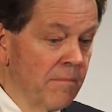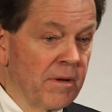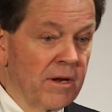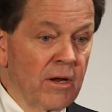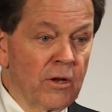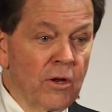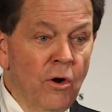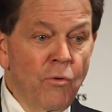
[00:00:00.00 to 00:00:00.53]
But
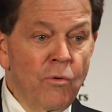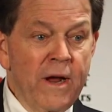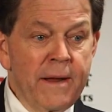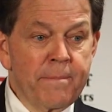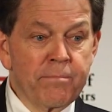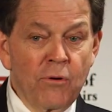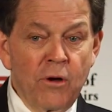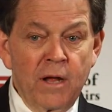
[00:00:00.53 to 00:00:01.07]
a low
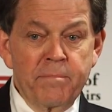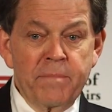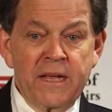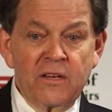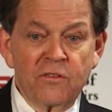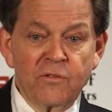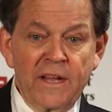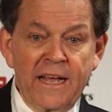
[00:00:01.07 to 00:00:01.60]
rate,
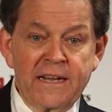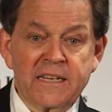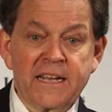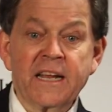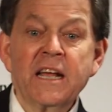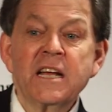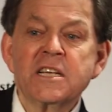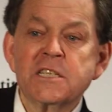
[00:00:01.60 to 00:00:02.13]
broad-based, flat
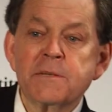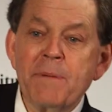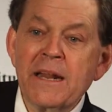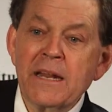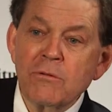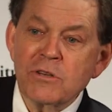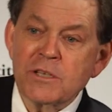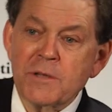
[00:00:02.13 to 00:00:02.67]
tax,
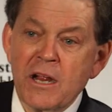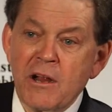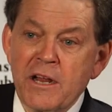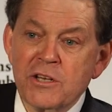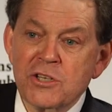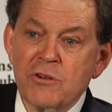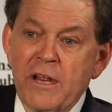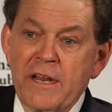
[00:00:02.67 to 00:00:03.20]
spending
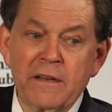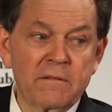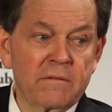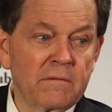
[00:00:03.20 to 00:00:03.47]
restraint.